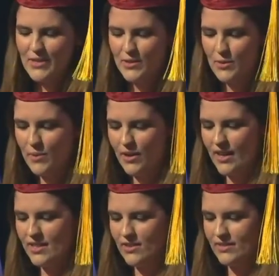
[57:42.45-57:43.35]
to
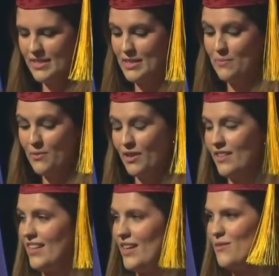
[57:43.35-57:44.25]
support us on this
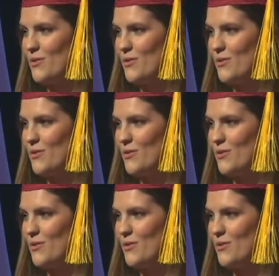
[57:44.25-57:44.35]
important day